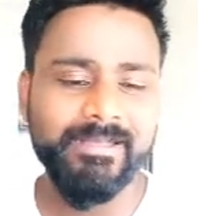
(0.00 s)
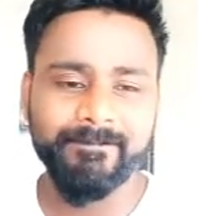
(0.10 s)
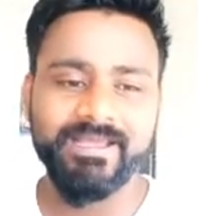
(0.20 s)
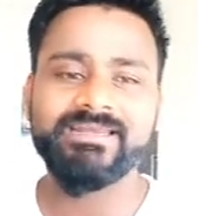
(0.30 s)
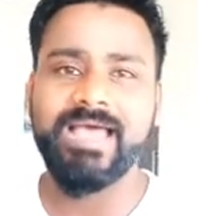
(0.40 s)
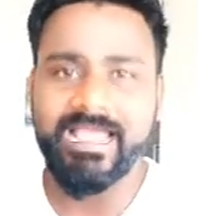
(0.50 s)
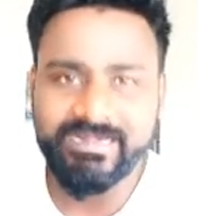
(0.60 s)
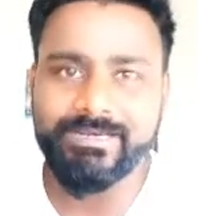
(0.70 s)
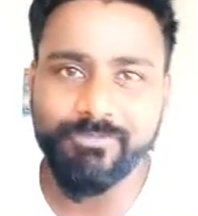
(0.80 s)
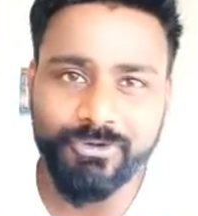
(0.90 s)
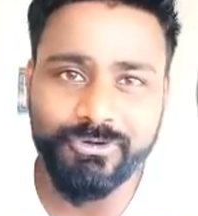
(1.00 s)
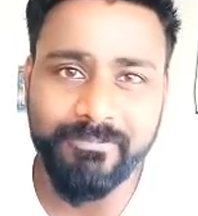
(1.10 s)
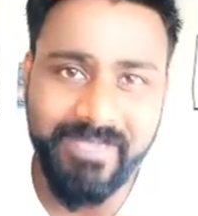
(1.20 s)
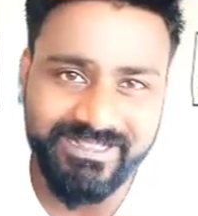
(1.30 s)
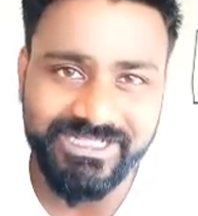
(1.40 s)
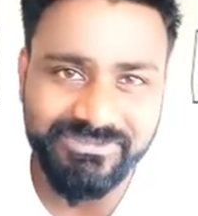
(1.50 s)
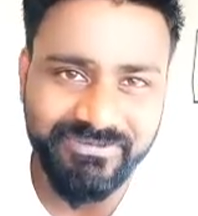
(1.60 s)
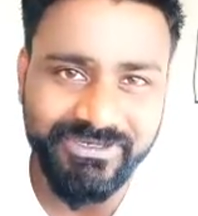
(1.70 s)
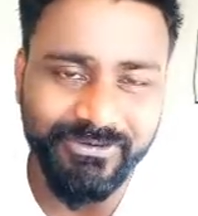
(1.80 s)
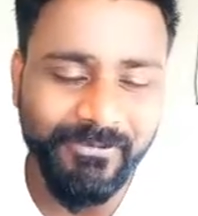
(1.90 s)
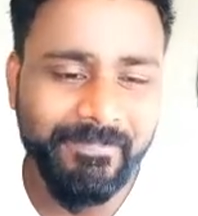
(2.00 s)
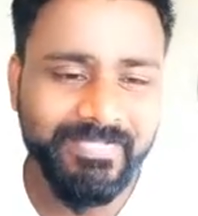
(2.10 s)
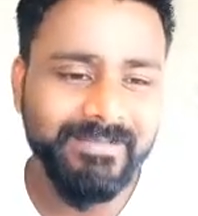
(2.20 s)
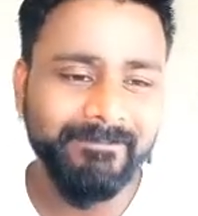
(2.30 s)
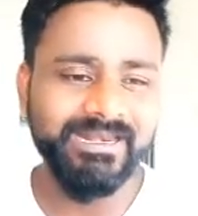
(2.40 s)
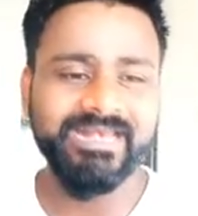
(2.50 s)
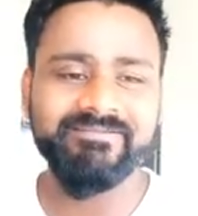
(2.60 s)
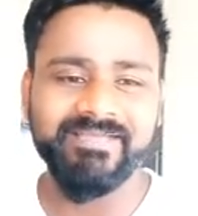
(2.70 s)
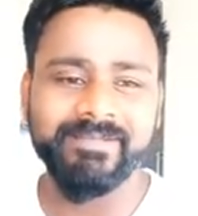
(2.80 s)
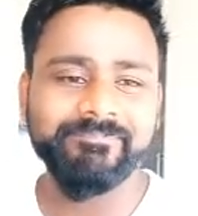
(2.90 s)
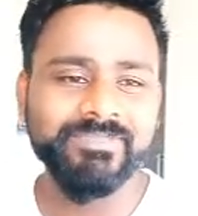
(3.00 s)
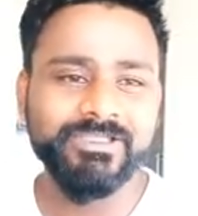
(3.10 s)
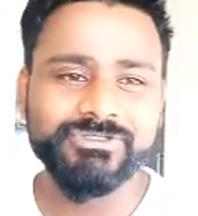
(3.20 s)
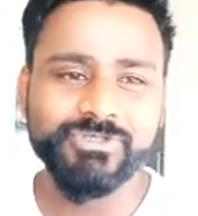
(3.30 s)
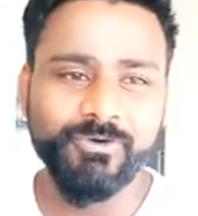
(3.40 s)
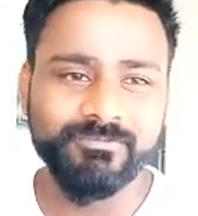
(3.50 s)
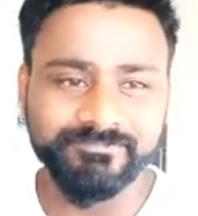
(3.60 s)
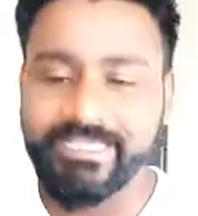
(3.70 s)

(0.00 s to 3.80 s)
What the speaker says: But I really wanted to make this video. But anyway, so